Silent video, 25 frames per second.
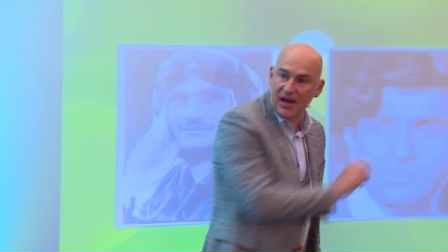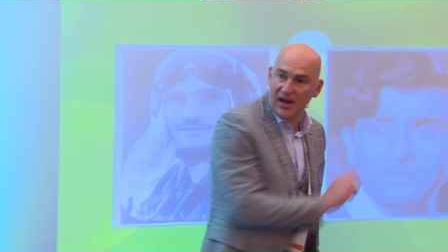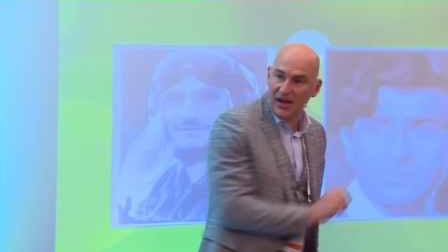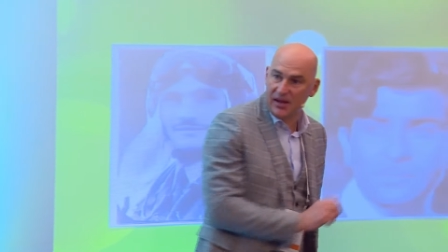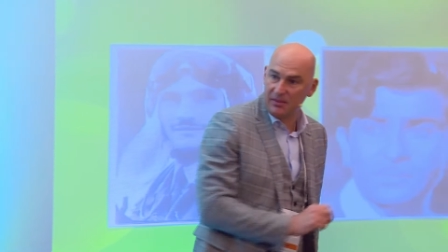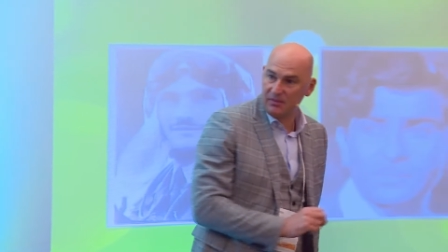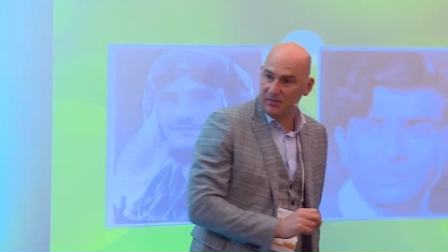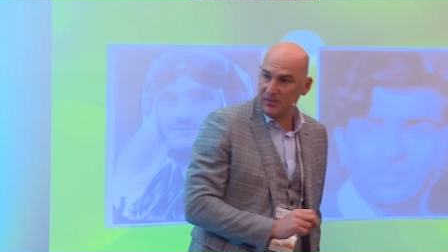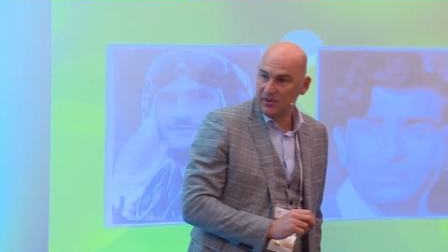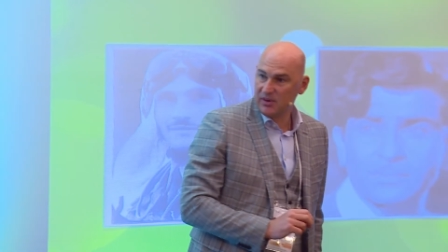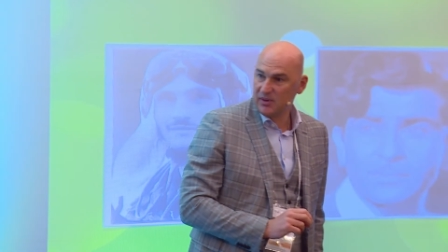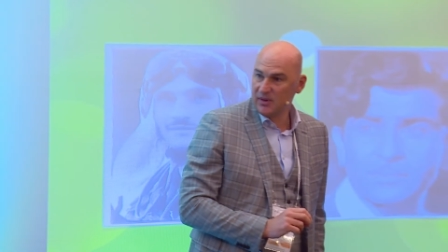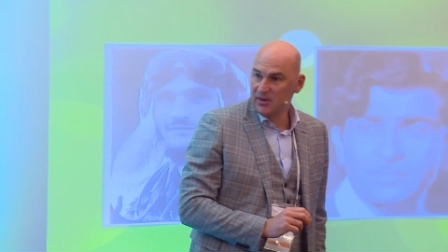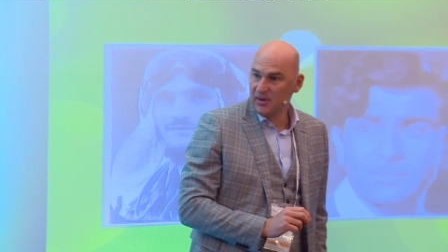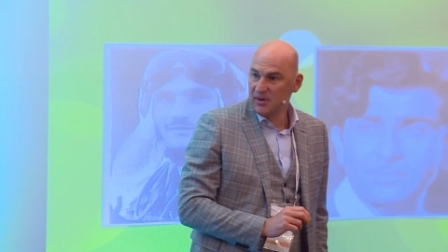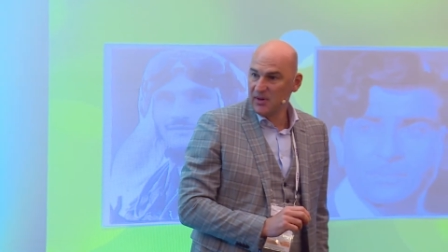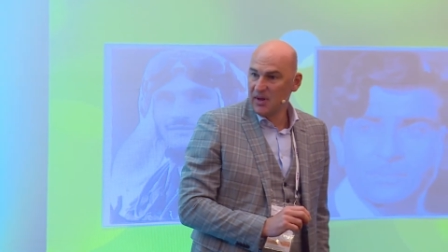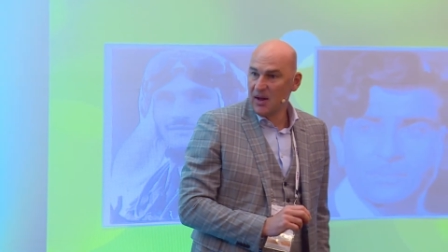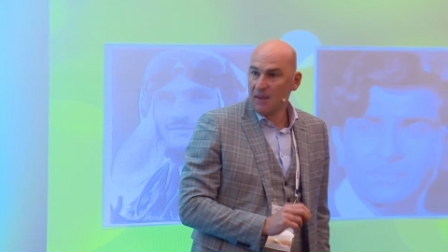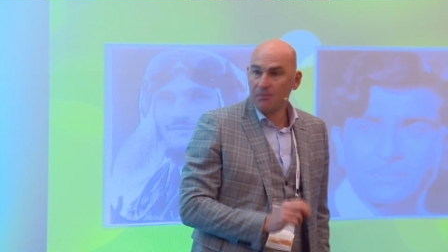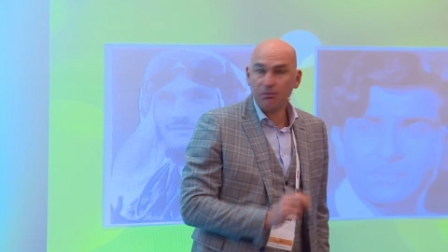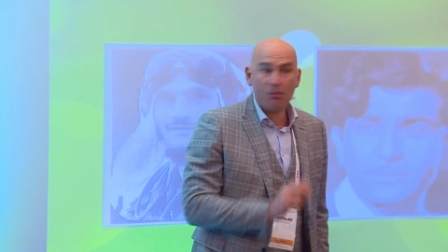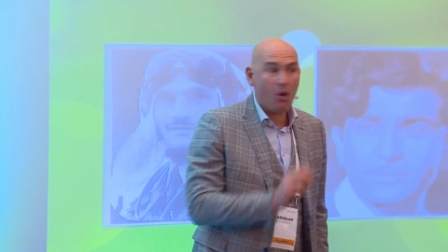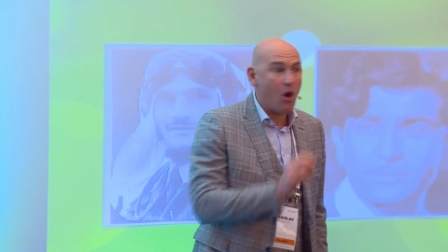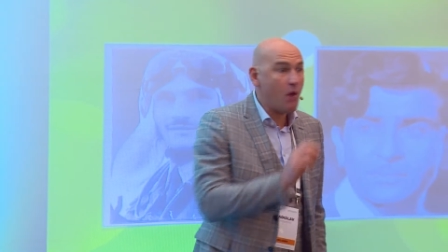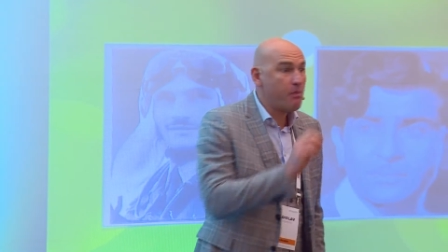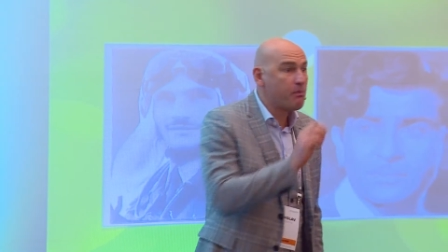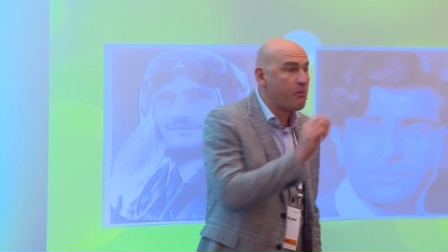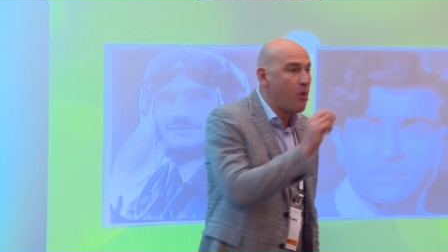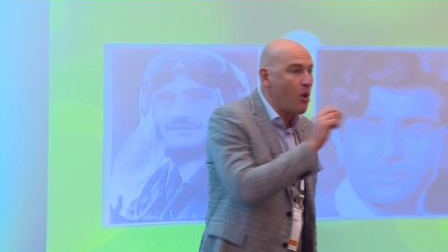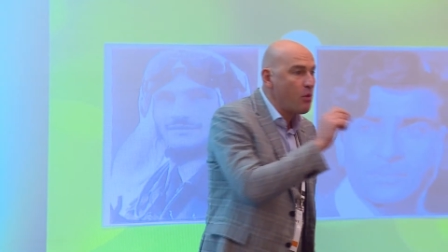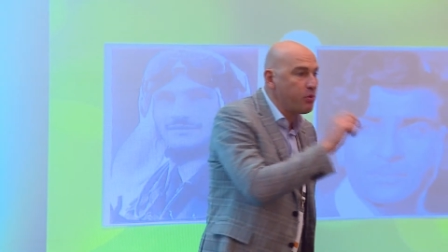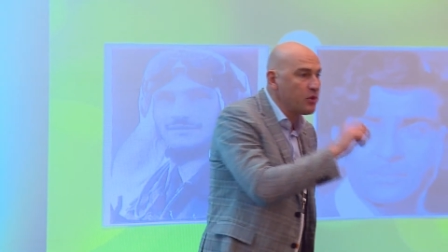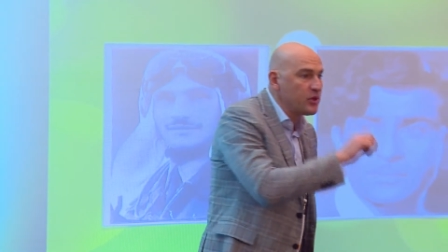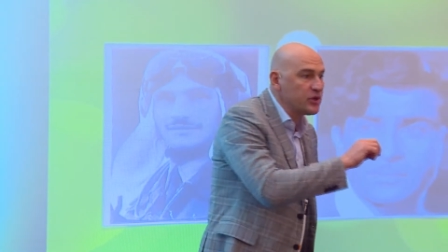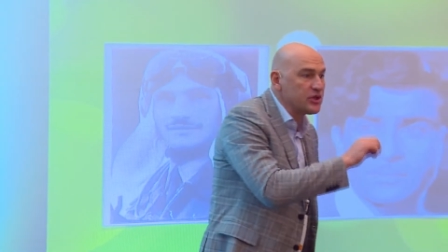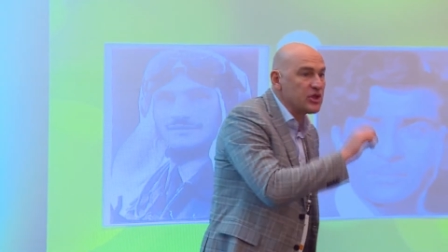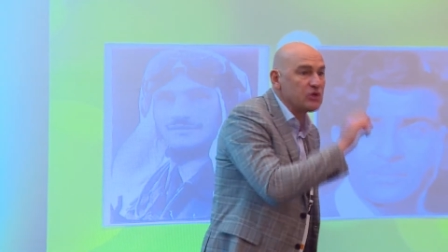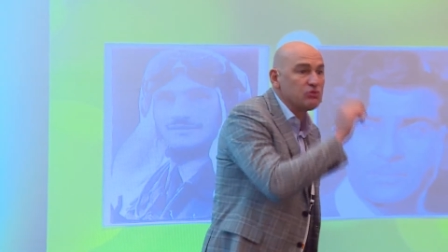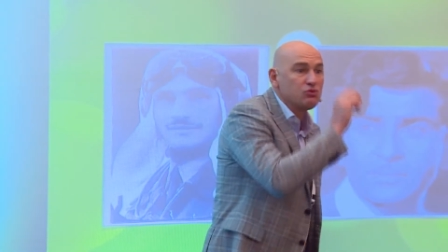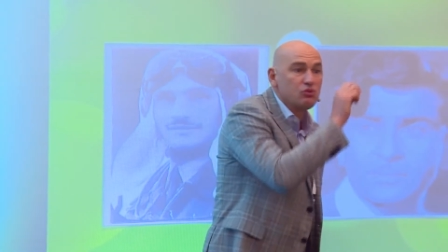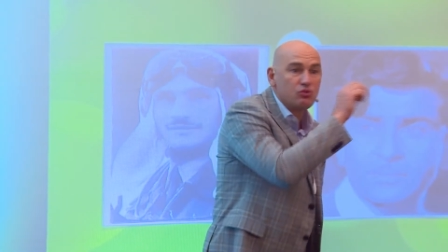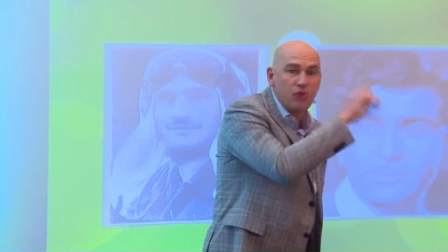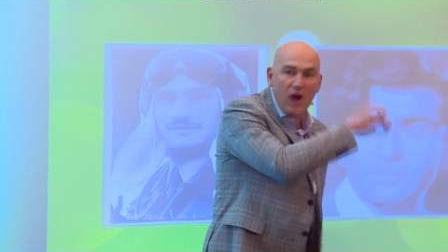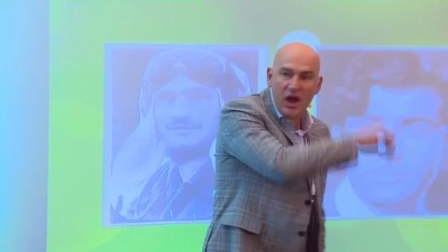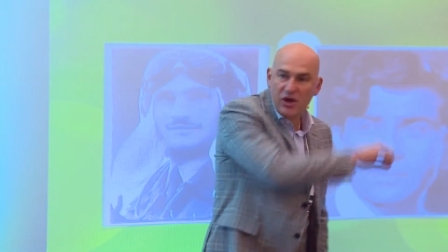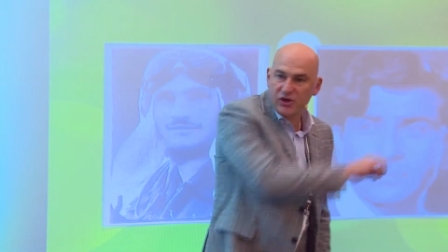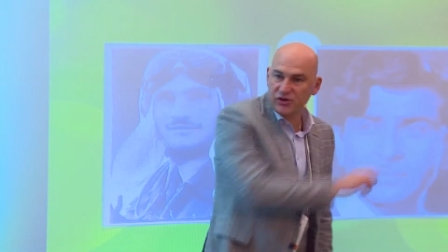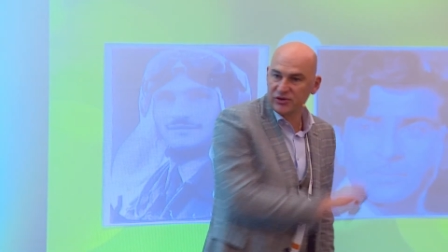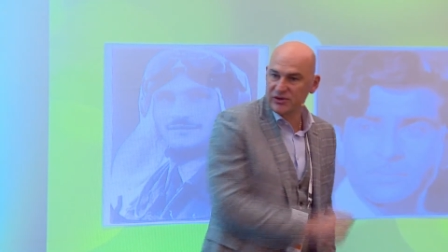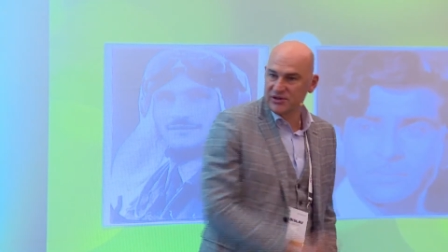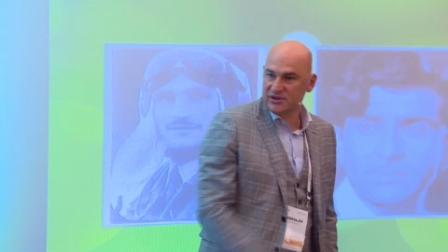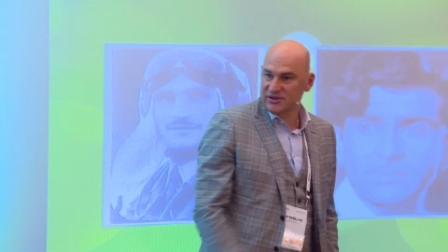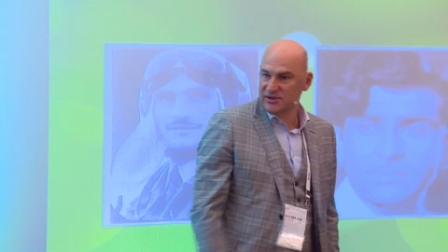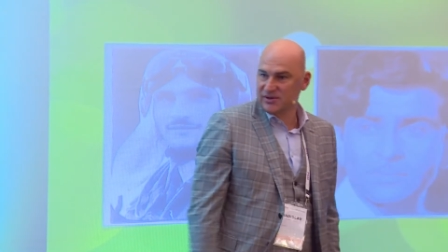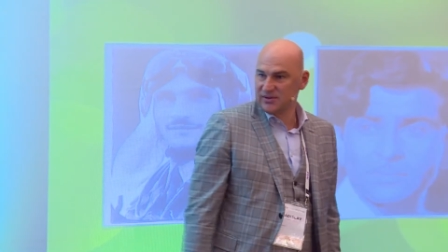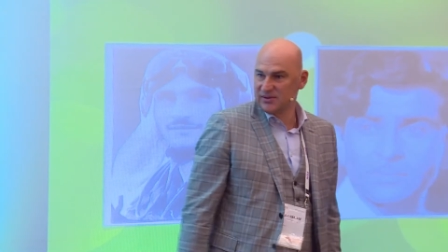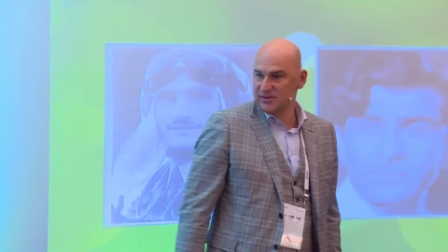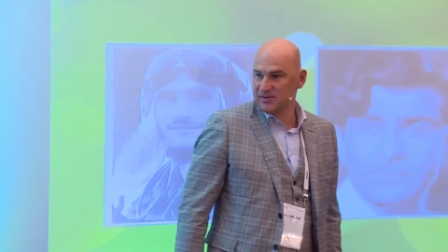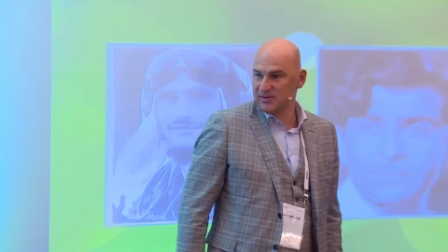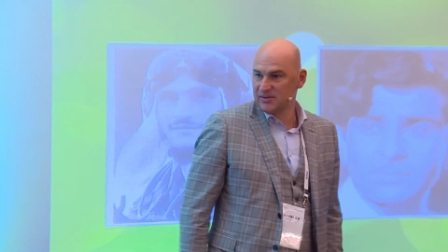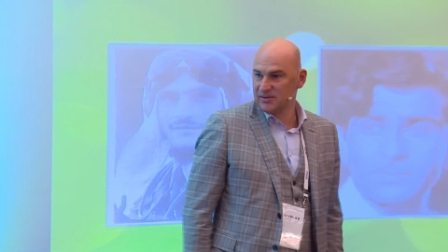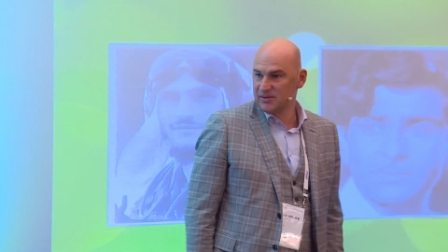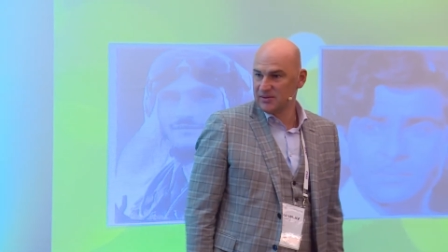time more popular than Russians.